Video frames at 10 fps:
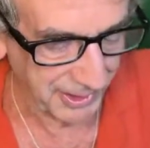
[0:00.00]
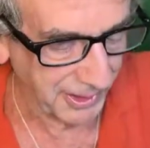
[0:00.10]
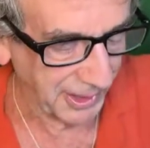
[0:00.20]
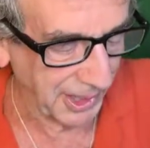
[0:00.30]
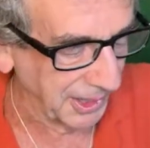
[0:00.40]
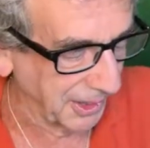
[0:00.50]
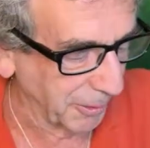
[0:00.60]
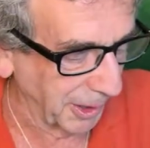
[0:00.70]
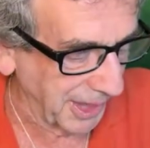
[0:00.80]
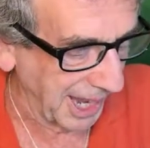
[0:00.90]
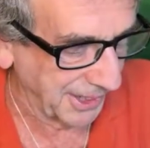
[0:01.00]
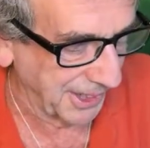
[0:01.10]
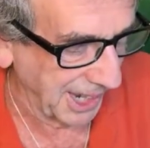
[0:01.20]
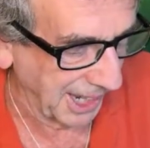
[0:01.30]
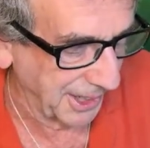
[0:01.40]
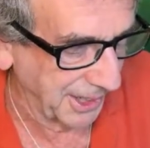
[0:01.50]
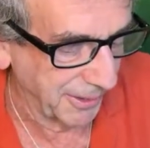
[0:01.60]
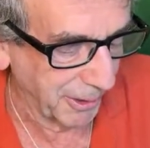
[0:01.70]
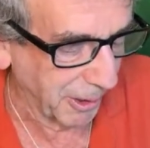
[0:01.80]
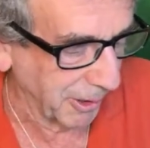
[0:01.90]
is, or what that says
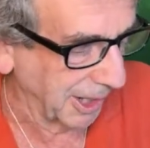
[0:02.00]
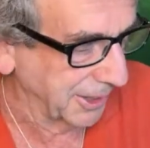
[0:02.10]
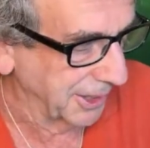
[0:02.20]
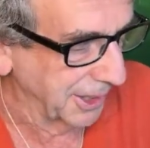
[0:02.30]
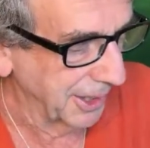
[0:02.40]
for us.